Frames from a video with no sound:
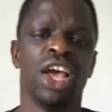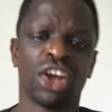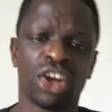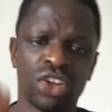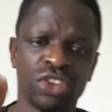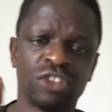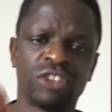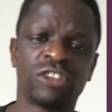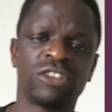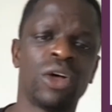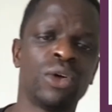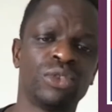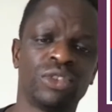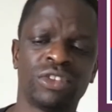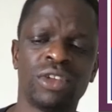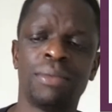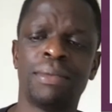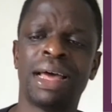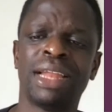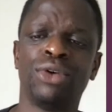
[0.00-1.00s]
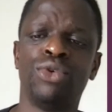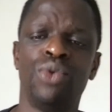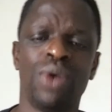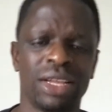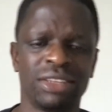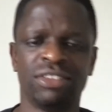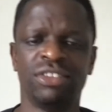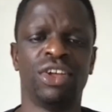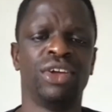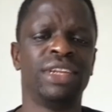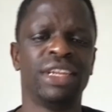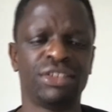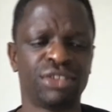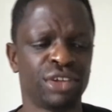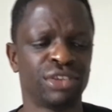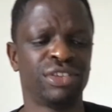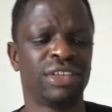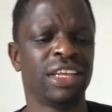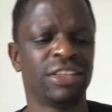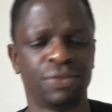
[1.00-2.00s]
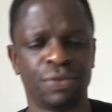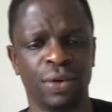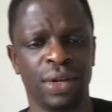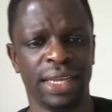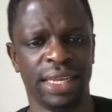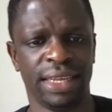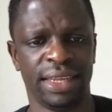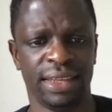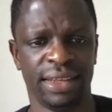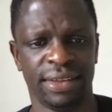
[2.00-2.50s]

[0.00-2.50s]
consult somebody who has done this successfully.